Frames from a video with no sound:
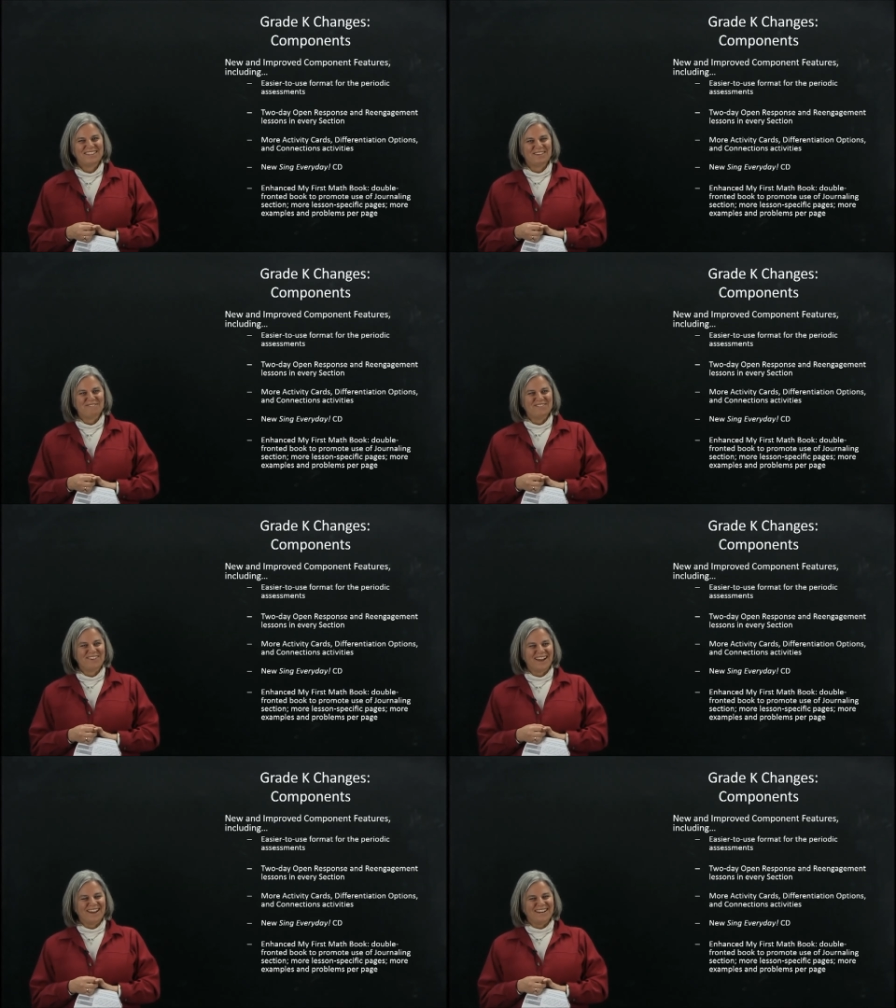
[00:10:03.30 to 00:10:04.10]
that we've
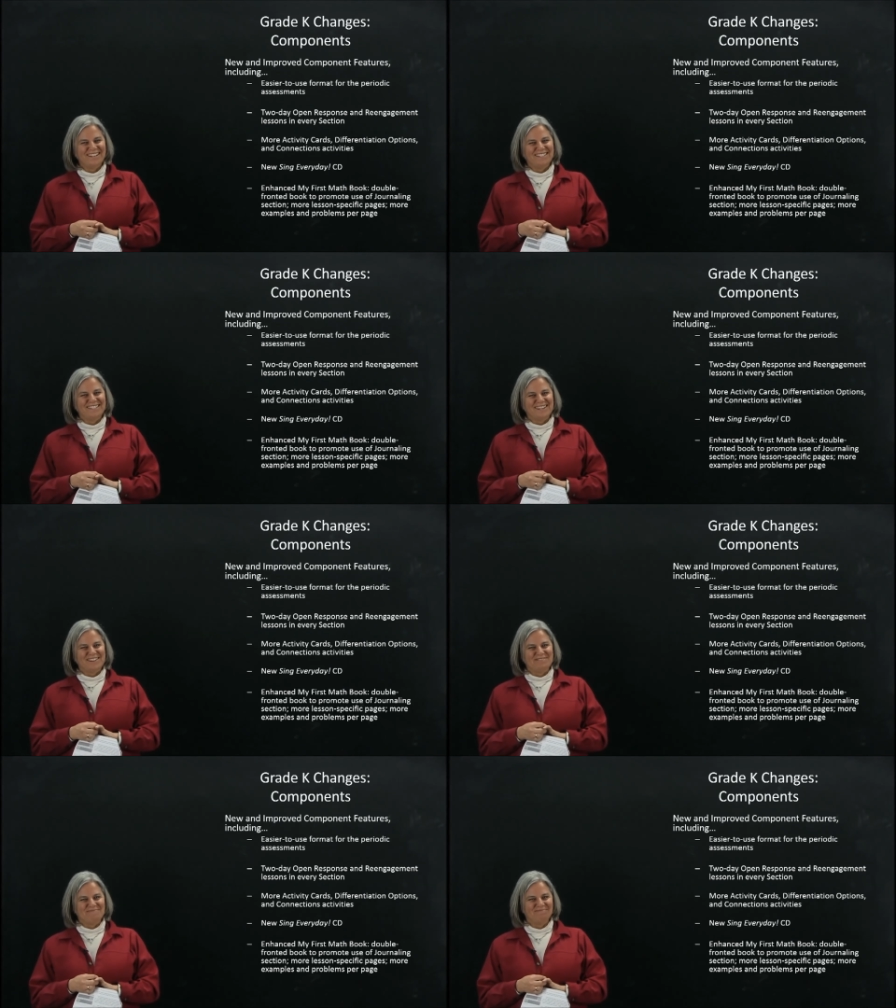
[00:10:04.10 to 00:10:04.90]
got is
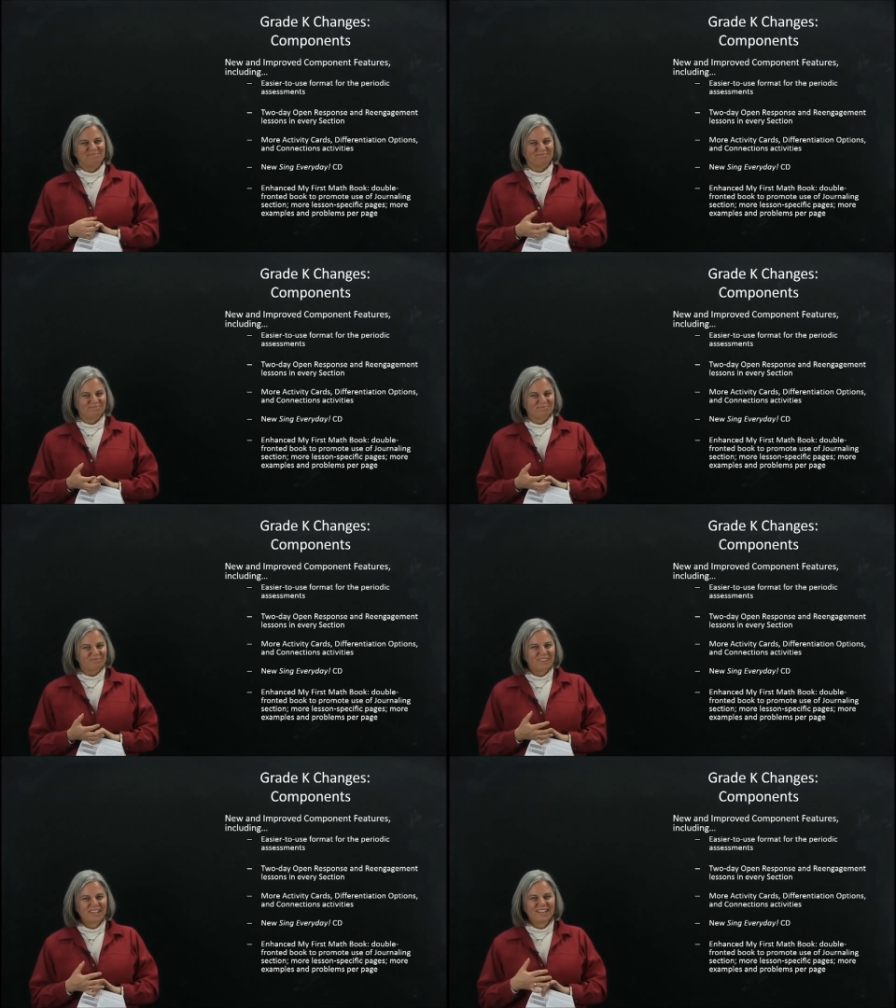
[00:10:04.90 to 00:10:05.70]
um,
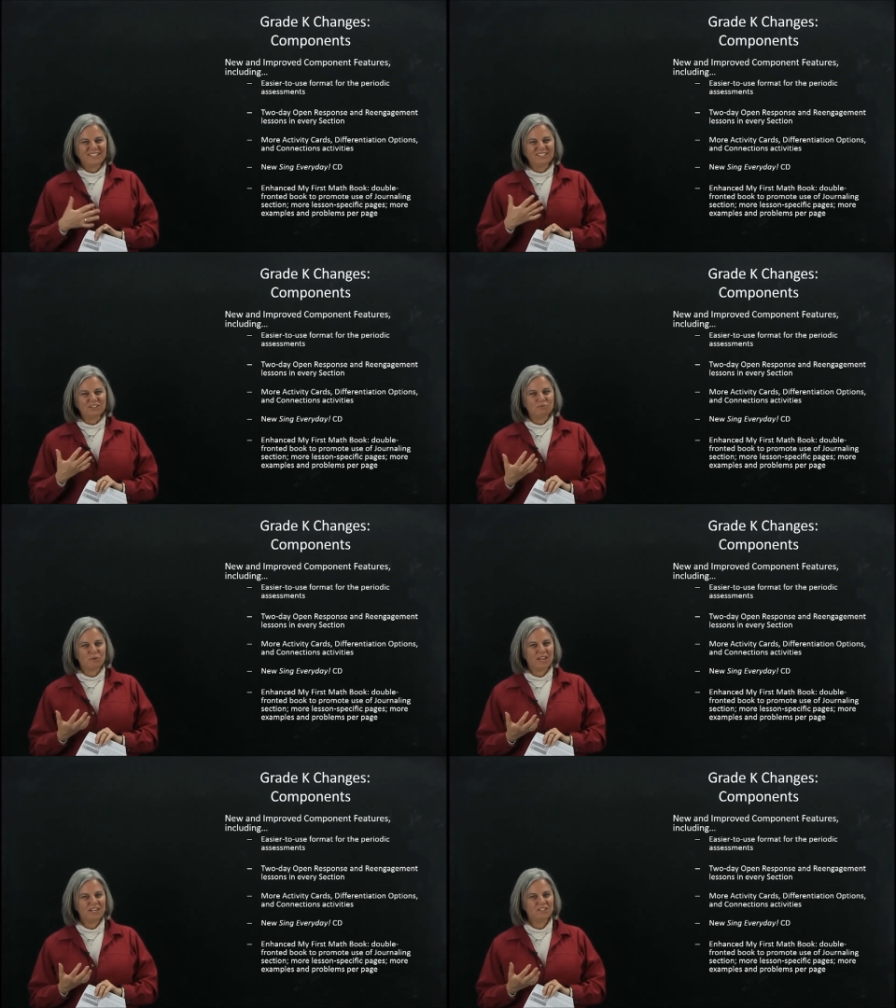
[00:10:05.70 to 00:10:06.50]
just a
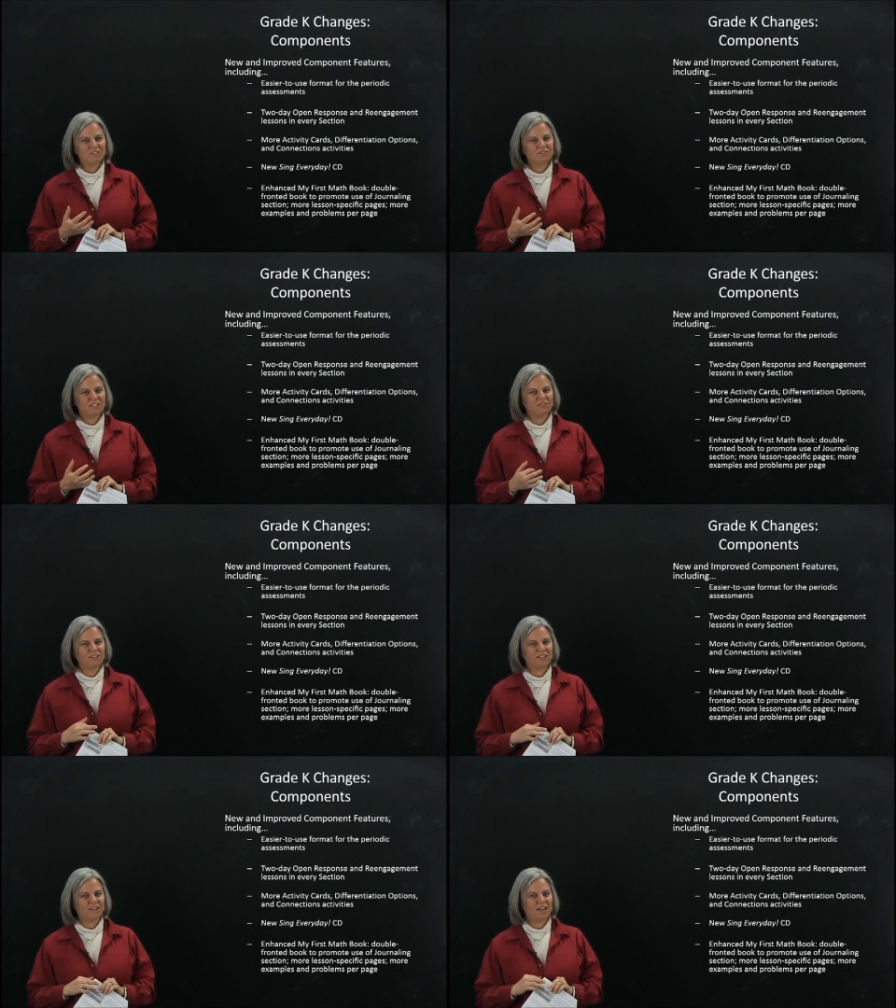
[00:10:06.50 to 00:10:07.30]
range of
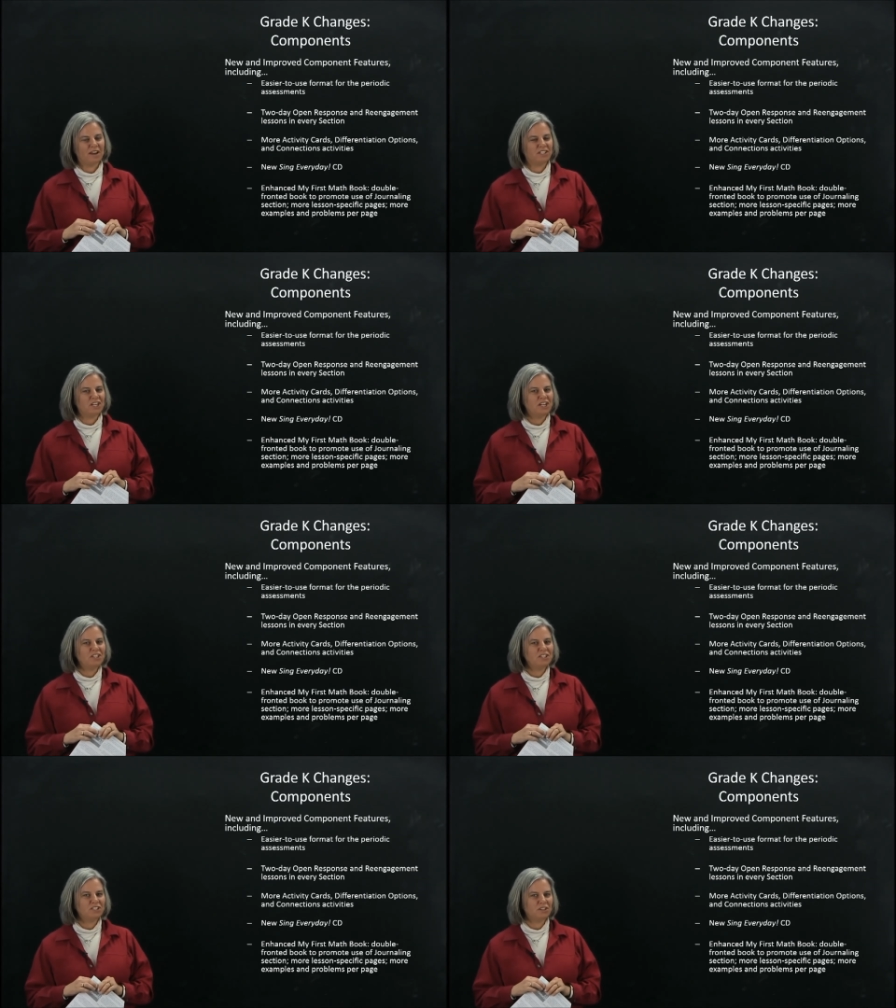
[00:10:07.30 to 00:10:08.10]
different uh,
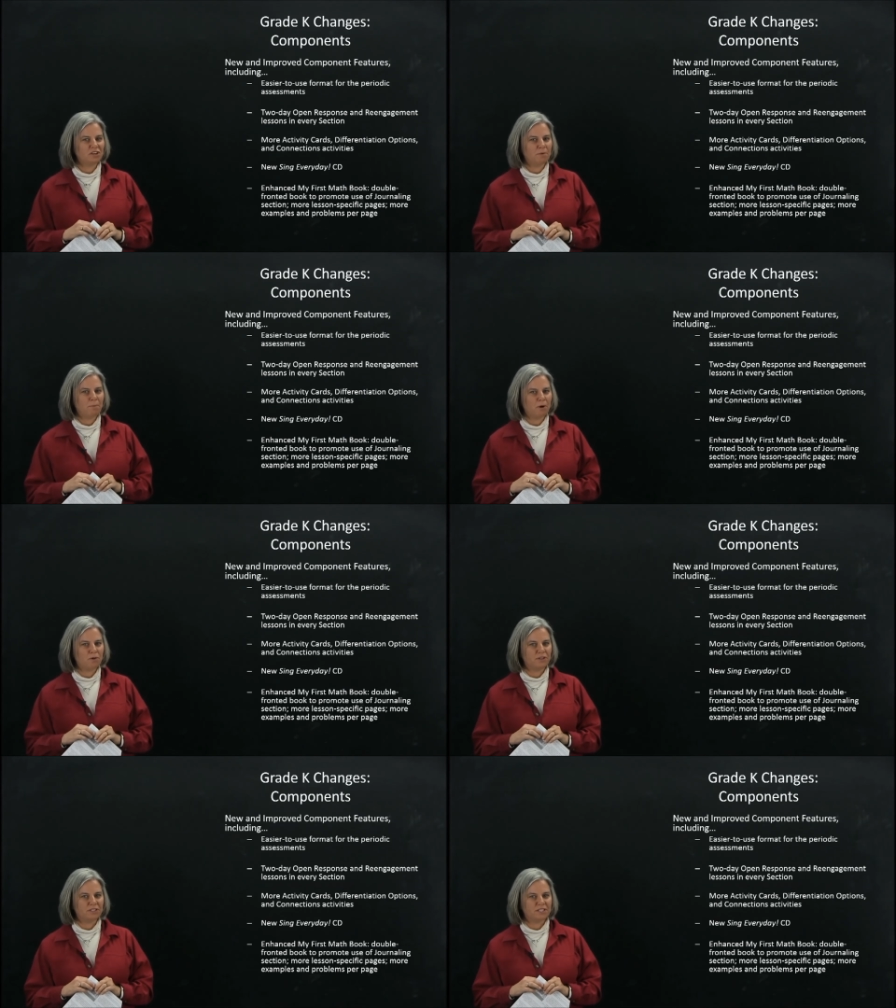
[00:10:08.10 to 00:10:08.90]
changes to the
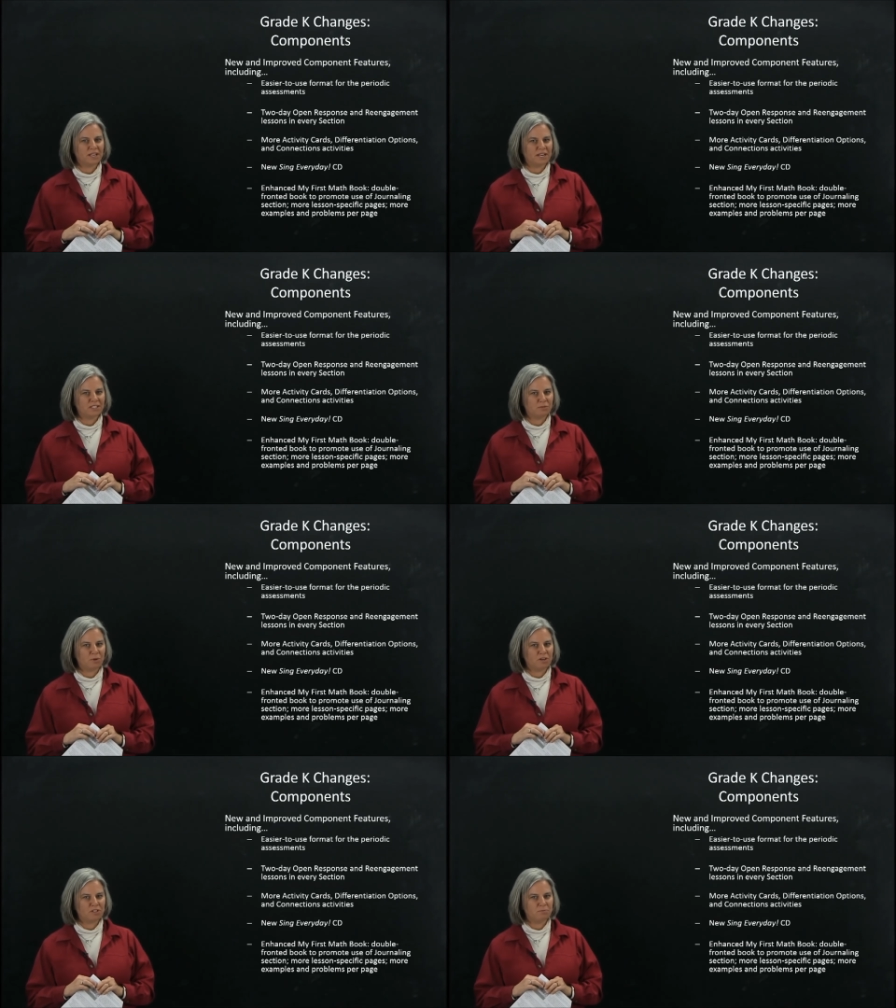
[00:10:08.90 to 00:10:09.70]
components that I just
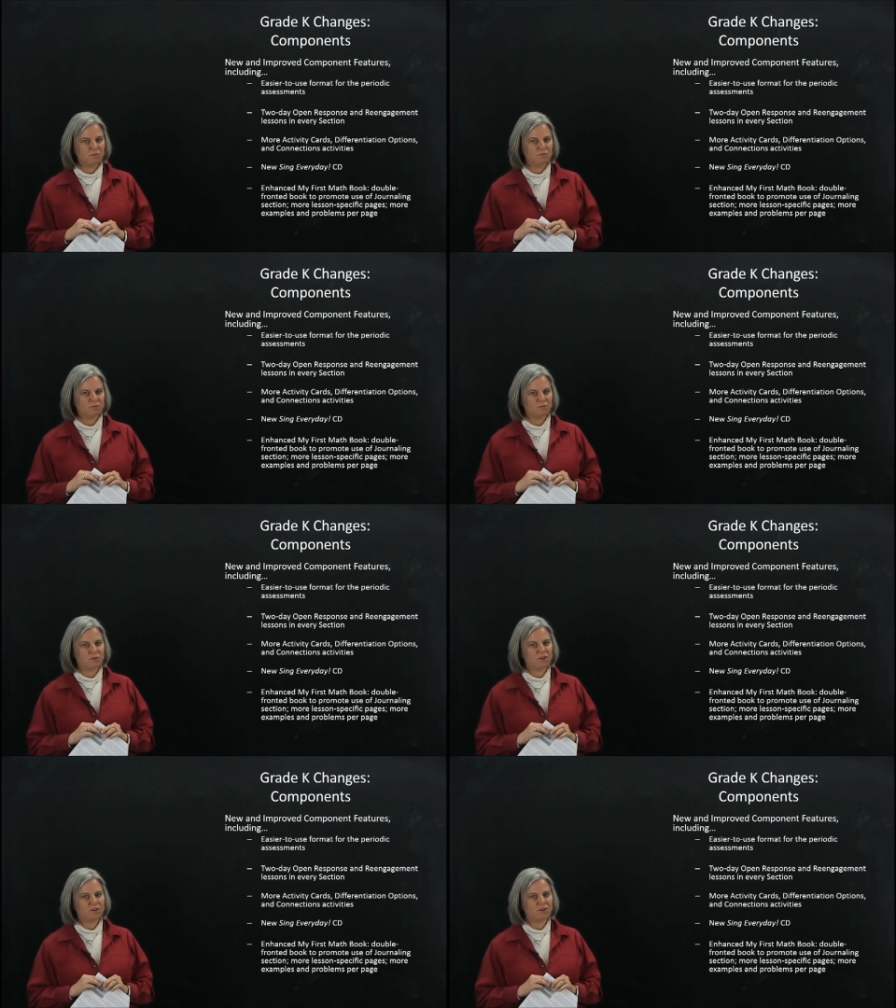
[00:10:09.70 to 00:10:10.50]
wanted to move through
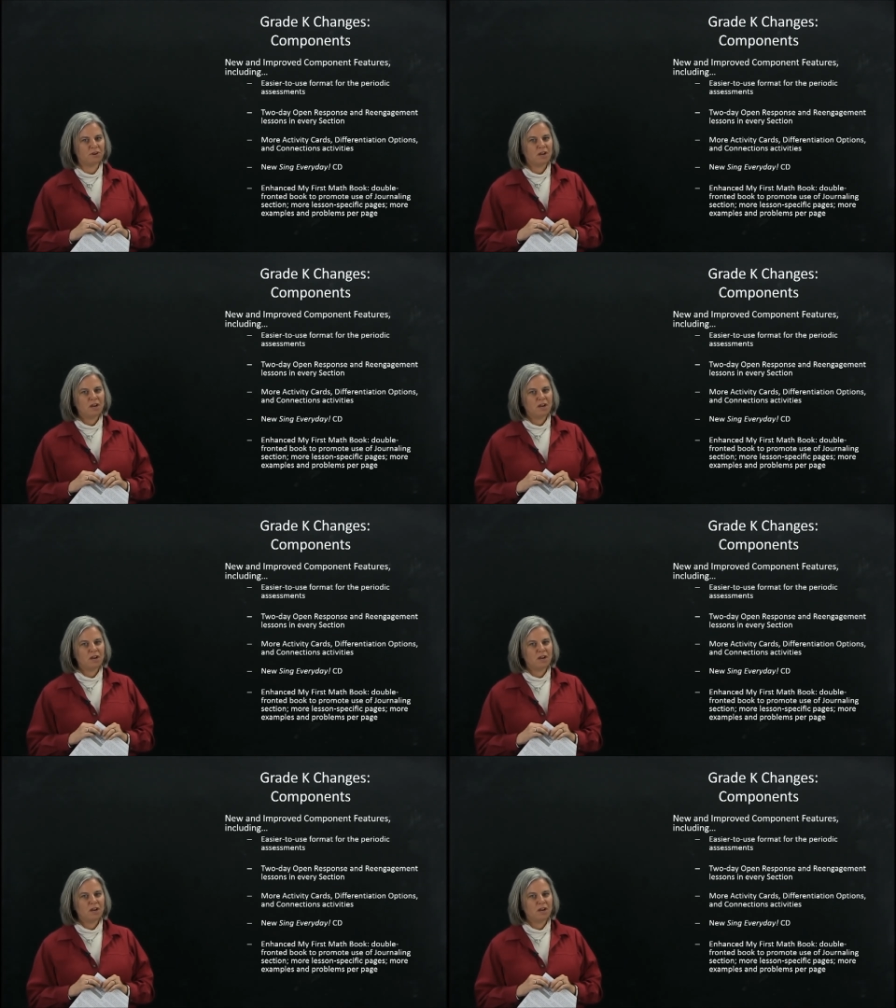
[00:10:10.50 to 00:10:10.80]
here.